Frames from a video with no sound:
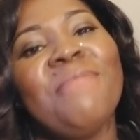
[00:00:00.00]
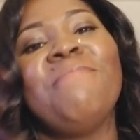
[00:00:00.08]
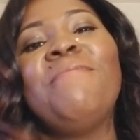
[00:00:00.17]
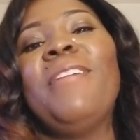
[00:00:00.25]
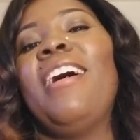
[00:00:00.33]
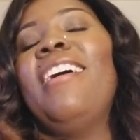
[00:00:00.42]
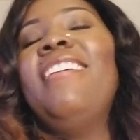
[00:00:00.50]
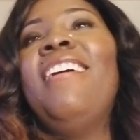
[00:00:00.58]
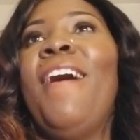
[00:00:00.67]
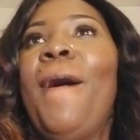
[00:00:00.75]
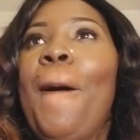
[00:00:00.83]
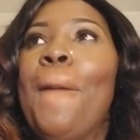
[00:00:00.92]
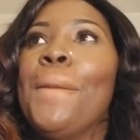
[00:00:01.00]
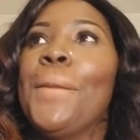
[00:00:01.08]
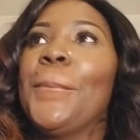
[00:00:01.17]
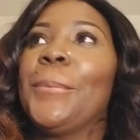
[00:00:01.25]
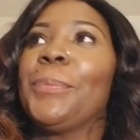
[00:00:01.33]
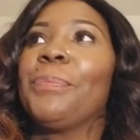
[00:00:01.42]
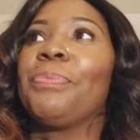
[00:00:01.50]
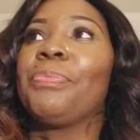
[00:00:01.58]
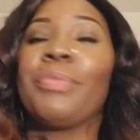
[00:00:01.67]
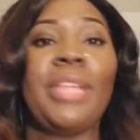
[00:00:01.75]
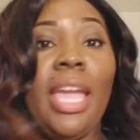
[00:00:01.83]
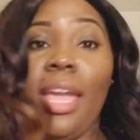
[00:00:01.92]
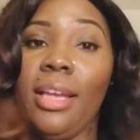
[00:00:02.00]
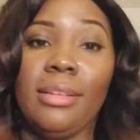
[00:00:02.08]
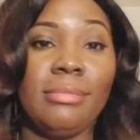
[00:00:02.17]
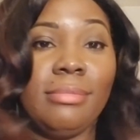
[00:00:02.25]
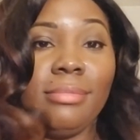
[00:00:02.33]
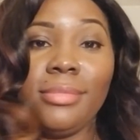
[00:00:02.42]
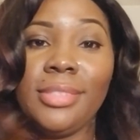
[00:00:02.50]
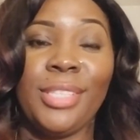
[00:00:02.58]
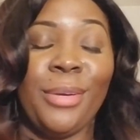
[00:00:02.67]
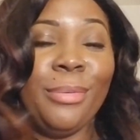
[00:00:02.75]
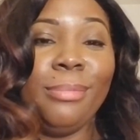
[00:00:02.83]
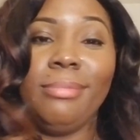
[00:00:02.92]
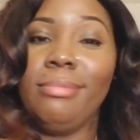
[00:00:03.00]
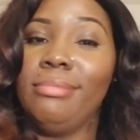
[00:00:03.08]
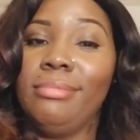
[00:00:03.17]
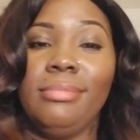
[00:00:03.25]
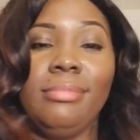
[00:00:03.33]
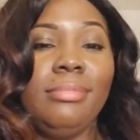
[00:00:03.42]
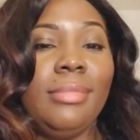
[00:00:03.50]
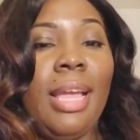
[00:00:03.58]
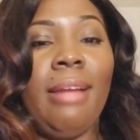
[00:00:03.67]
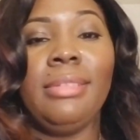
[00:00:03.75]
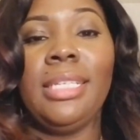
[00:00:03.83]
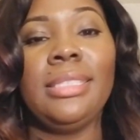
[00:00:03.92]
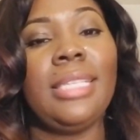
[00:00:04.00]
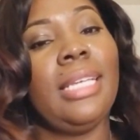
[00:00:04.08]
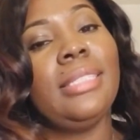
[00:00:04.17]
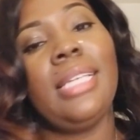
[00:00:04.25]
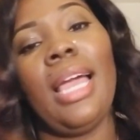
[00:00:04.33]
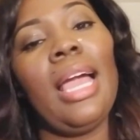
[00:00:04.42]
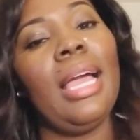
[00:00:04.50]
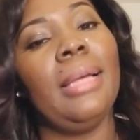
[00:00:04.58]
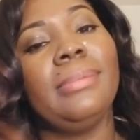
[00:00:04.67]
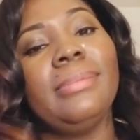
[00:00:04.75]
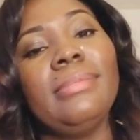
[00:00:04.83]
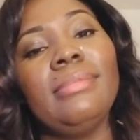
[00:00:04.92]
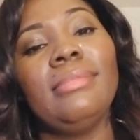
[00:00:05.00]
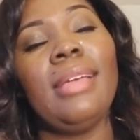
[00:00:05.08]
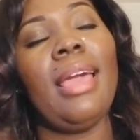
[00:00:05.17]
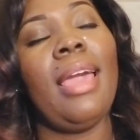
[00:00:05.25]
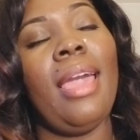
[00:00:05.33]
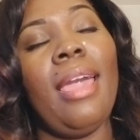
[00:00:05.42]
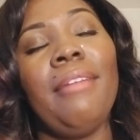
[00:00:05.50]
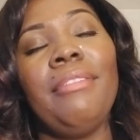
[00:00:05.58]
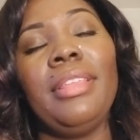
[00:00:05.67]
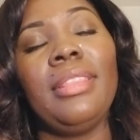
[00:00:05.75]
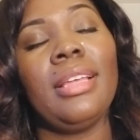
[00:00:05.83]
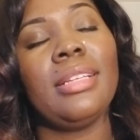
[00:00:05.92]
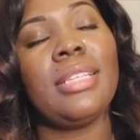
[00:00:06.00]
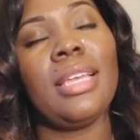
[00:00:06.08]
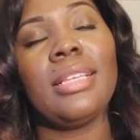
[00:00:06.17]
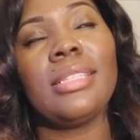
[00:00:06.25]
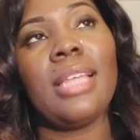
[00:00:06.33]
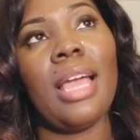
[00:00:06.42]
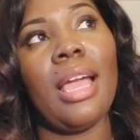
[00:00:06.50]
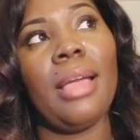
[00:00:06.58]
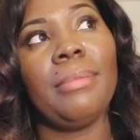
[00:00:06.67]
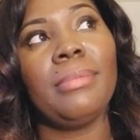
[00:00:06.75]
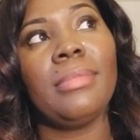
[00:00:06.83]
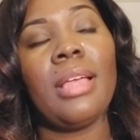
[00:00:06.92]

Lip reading: But yeah. So everything takes time. Everything takes time.